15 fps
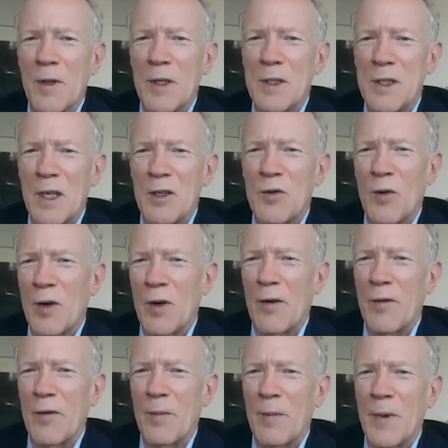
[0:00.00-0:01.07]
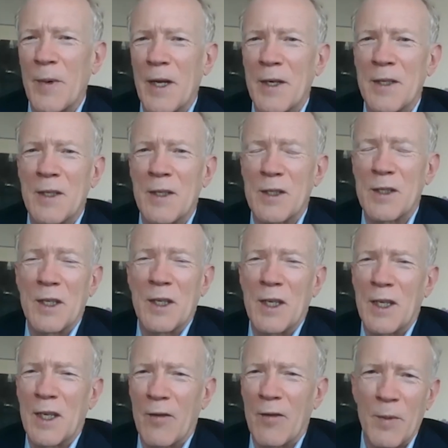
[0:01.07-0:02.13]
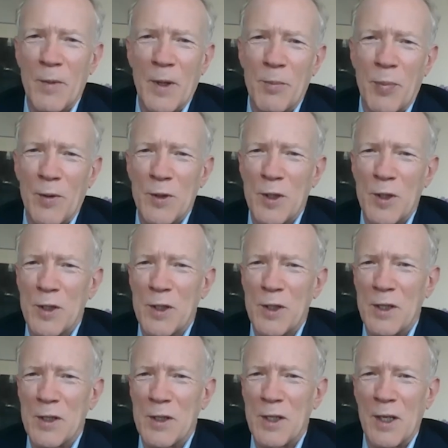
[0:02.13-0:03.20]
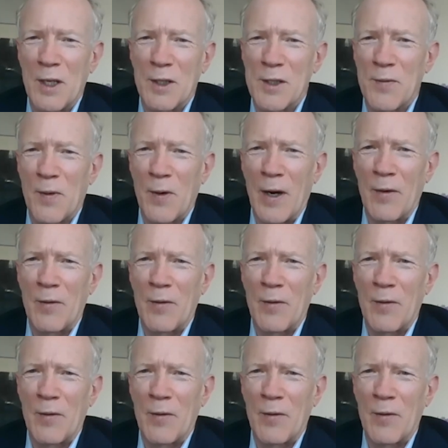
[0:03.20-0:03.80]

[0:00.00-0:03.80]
the central government, the city government purchase these things for